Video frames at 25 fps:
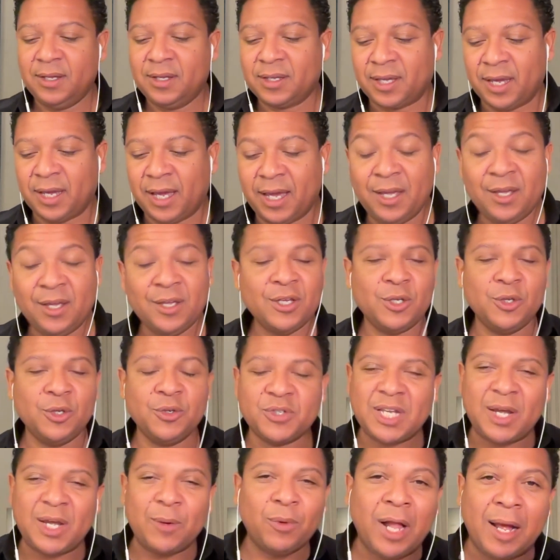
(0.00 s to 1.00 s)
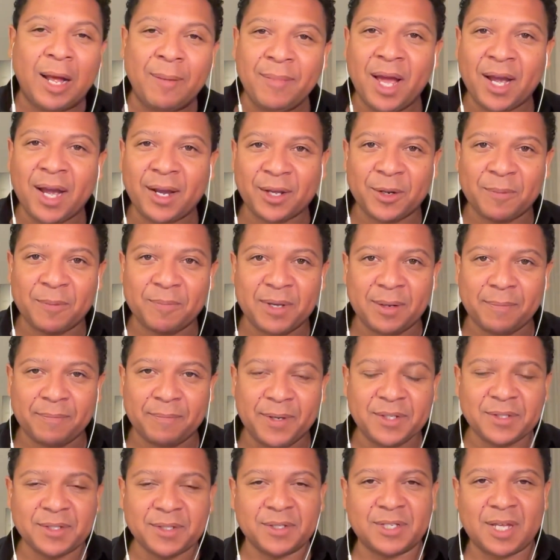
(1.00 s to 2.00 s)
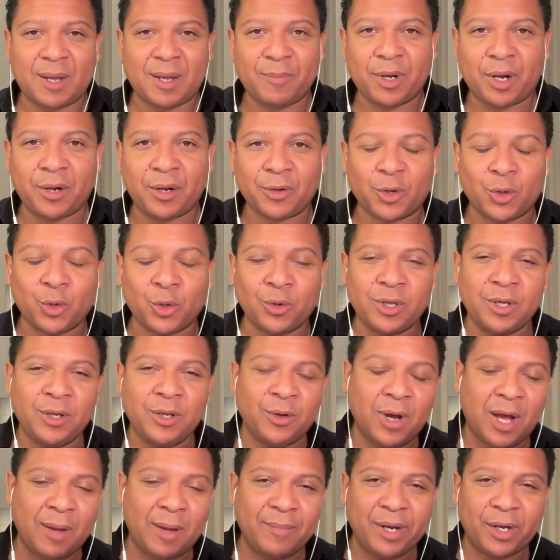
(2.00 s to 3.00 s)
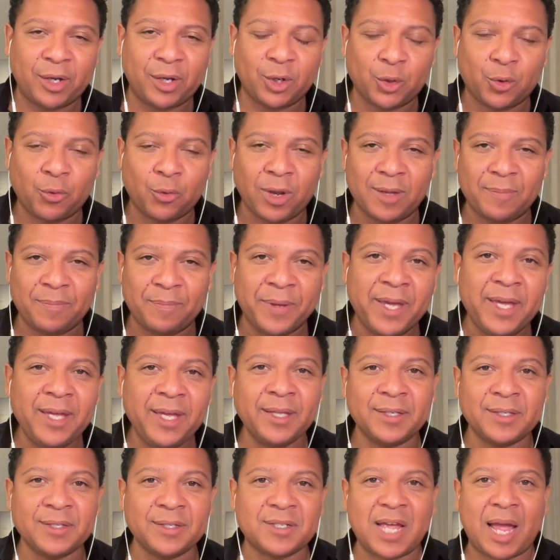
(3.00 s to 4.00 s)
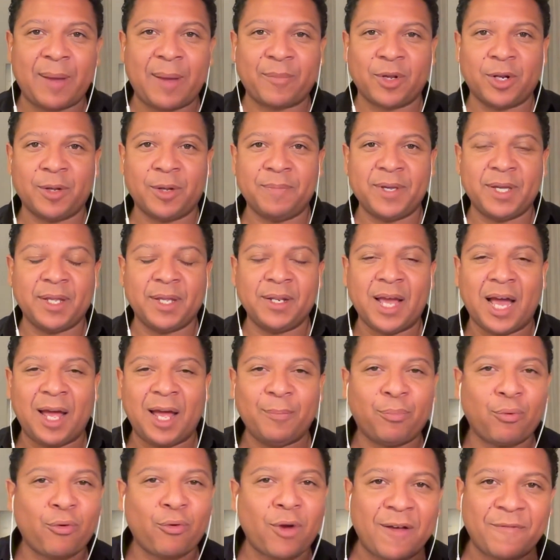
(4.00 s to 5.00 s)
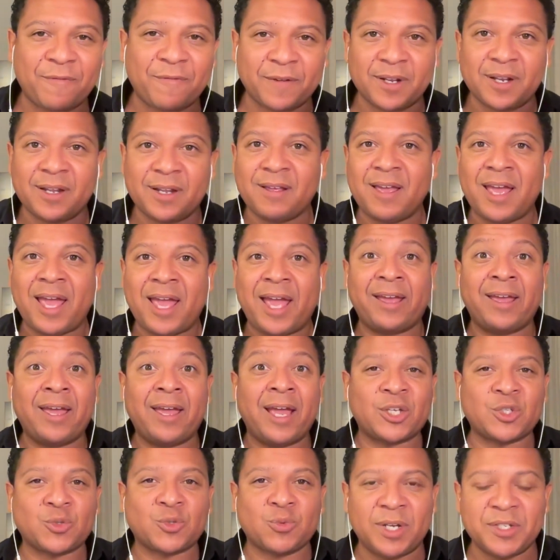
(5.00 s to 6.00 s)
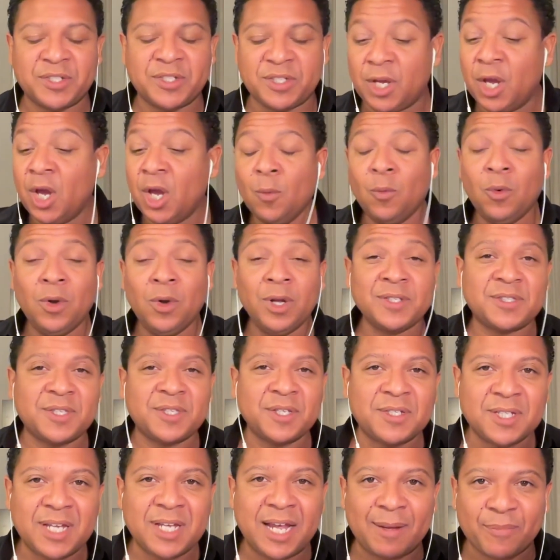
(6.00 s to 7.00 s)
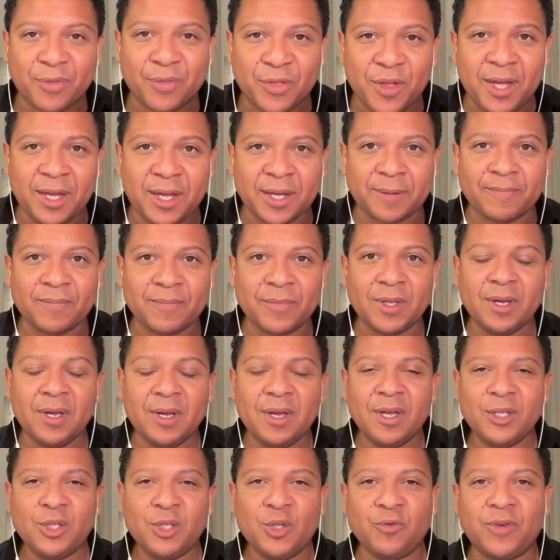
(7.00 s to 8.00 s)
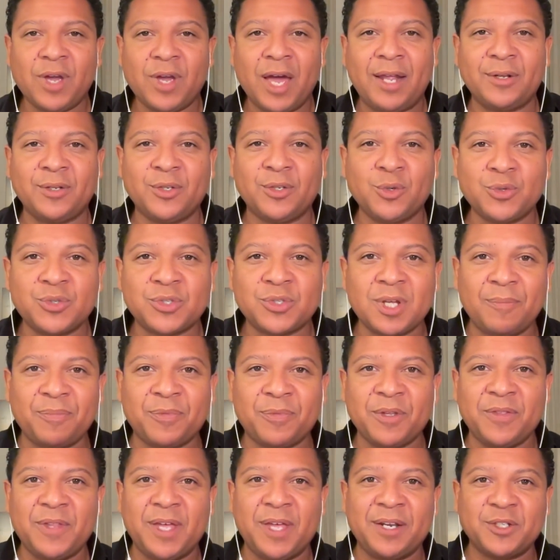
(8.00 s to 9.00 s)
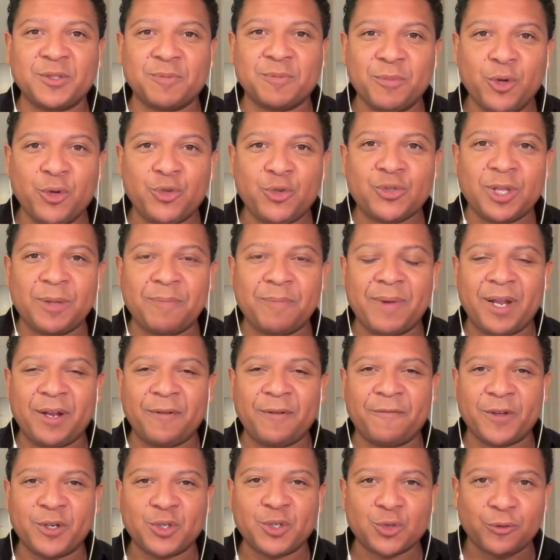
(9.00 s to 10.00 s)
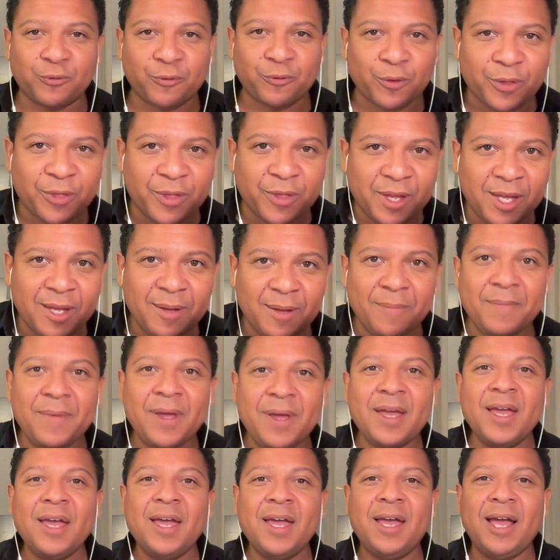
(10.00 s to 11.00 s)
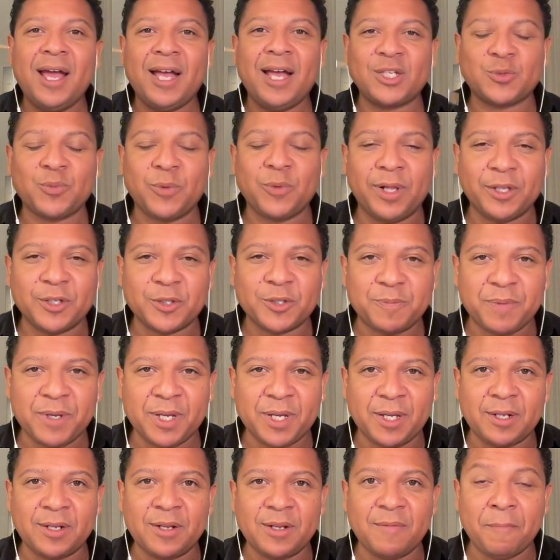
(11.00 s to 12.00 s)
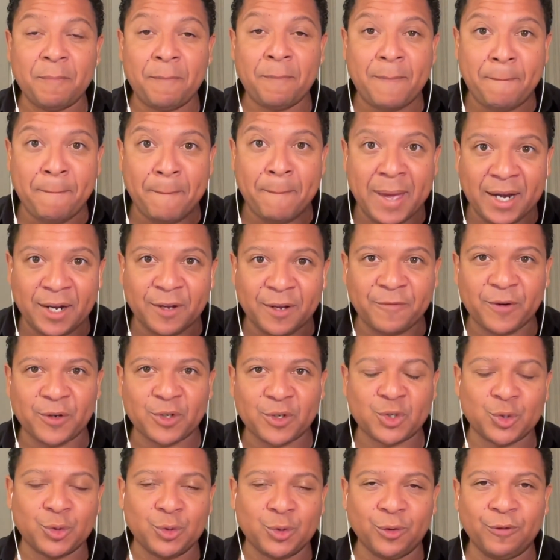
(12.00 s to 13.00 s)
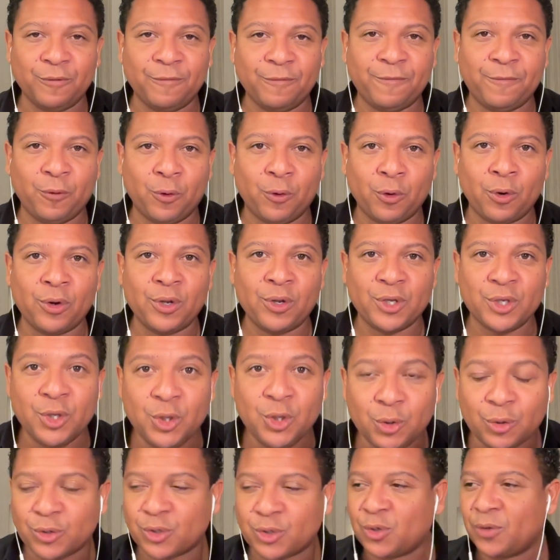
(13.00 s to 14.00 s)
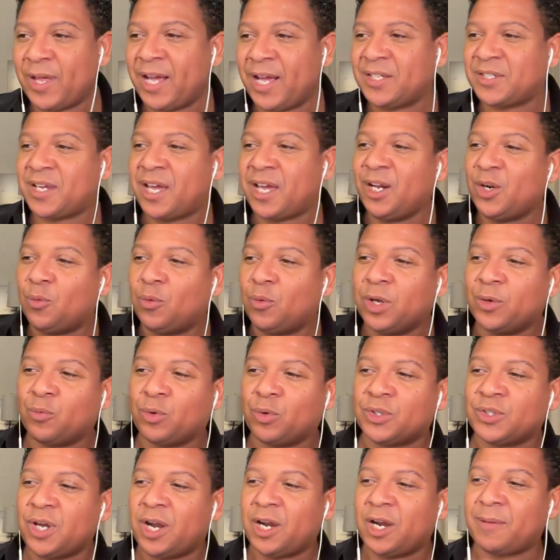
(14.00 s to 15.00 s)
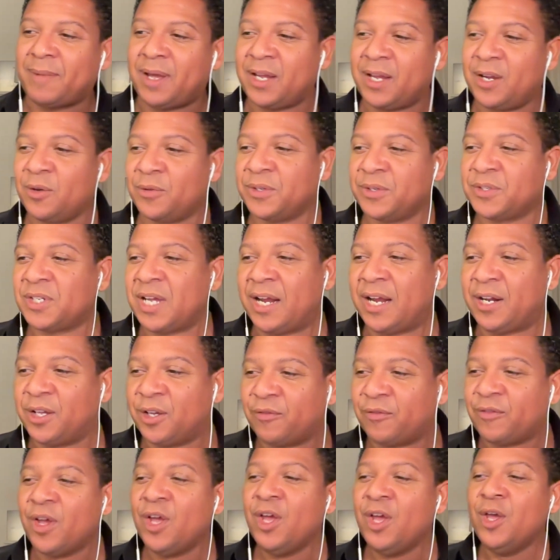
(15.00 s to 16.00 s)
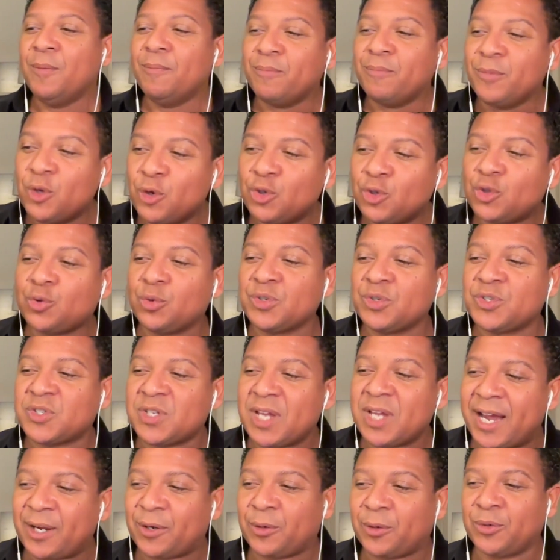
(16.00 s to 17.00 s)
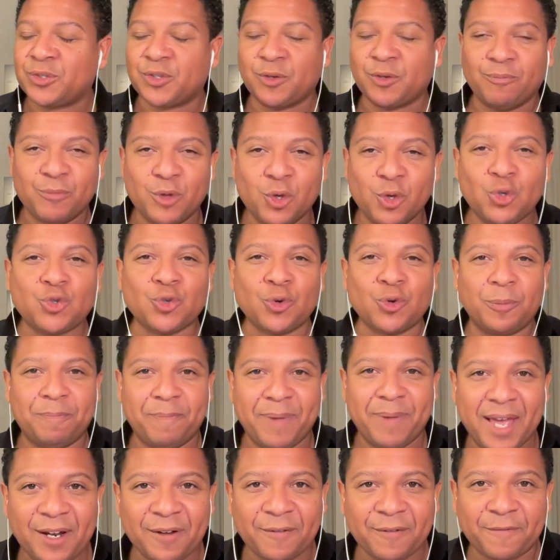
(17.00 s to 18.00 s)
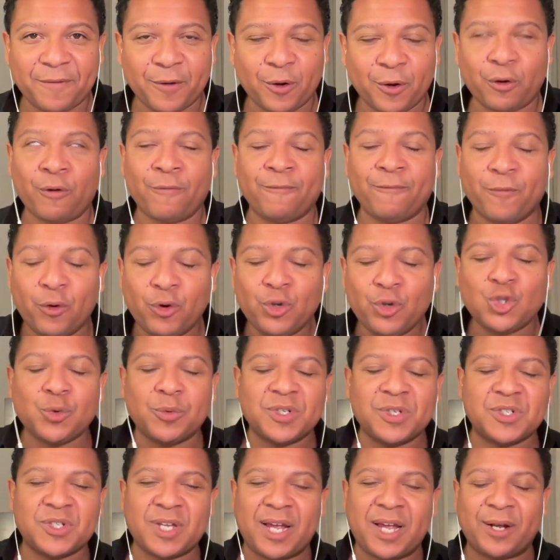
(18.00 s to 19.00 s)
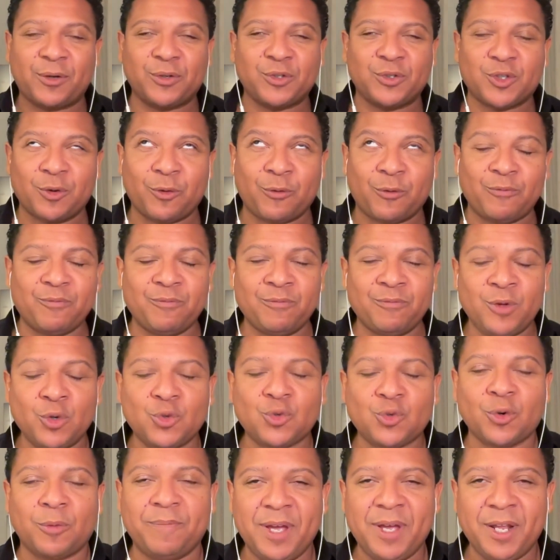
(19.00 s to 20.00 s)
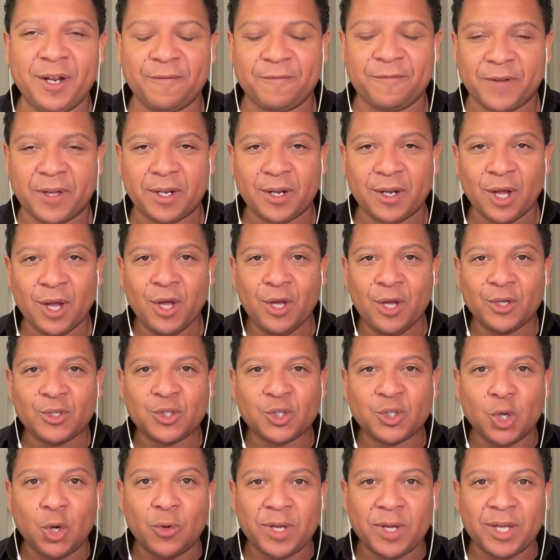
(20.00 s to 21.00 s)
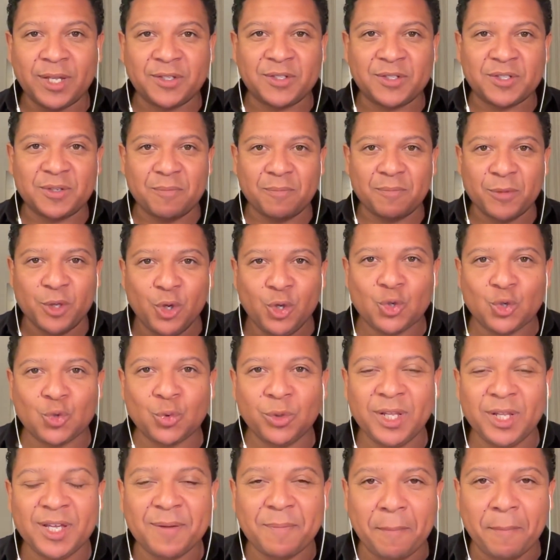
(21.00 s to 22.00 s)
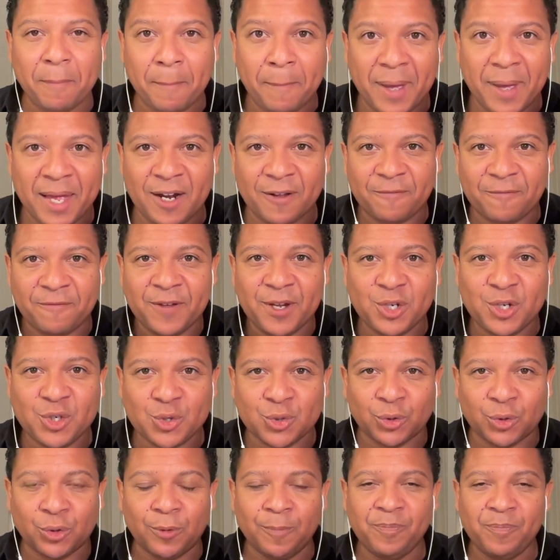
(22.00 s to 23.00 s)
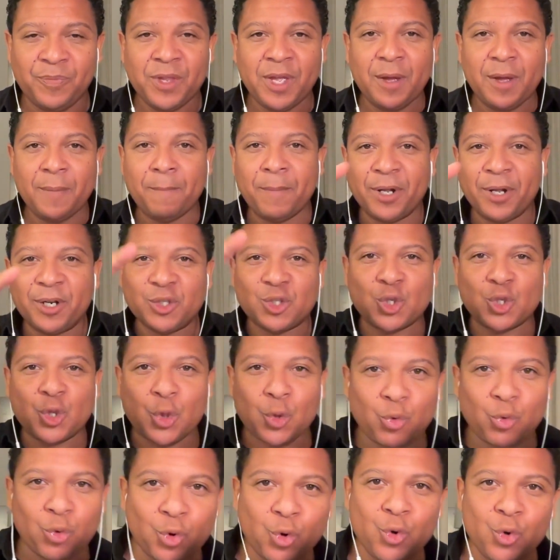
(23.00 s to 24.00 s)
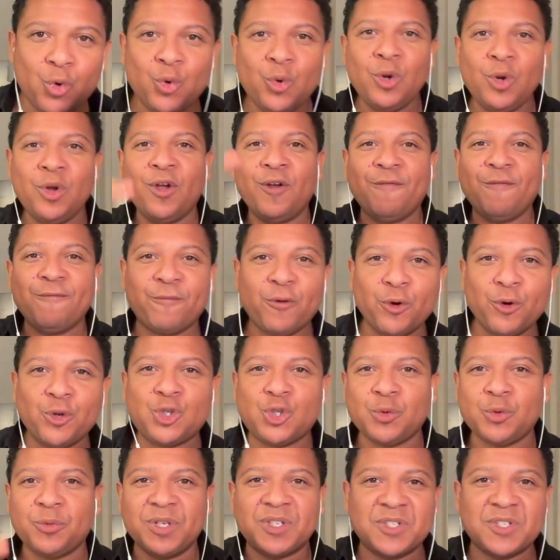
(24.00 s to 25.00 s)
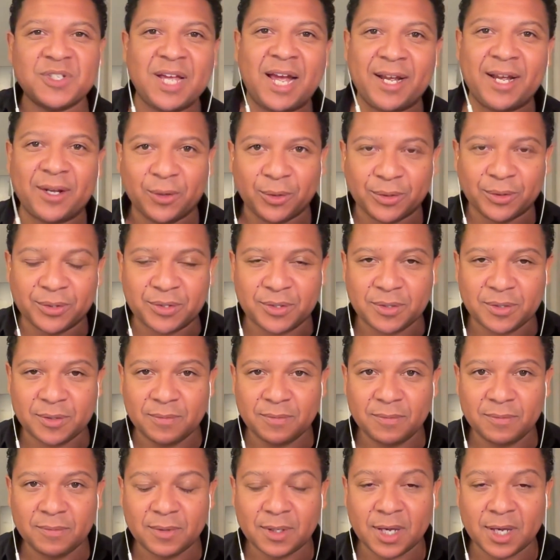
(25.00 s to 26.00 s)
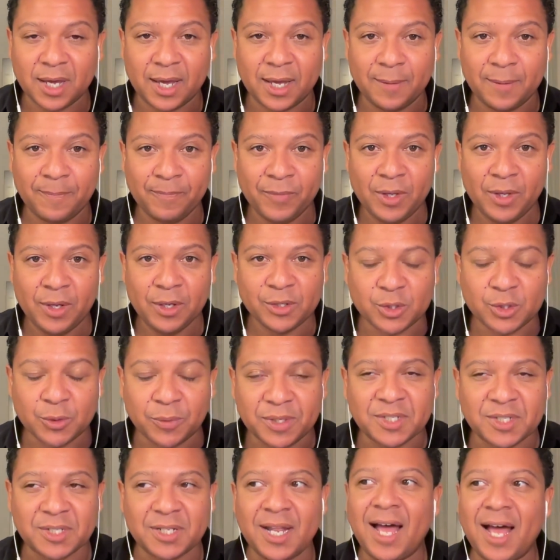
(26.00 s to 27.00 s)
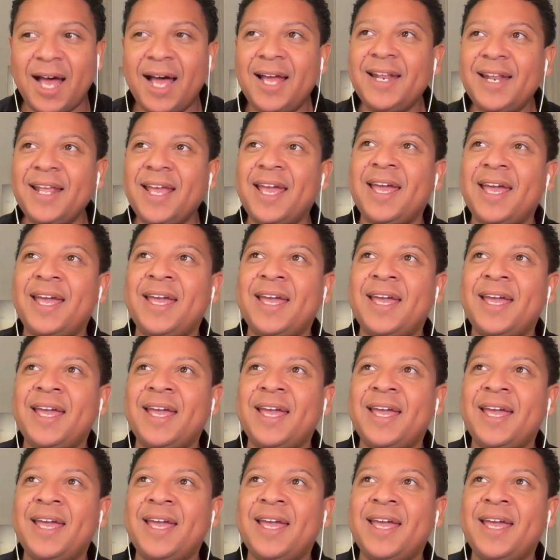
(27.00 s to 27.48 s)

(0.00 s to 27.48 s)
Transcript: Okay, you say, well, I'm not going to be in business. I'm not going to create pens. I'm going to be a nonprofit XYZ. Well, it's the same thing. You've got to do something that is mutually beneficial for them, as well as being beneficial for you. So that's kind of what we're talking about here, this idea of mutual cycles of mutual benefit, or virtuous cycles of mutual benefit. So it's mutually beneficial, but it's through virtuous cycles. Okay, so it's not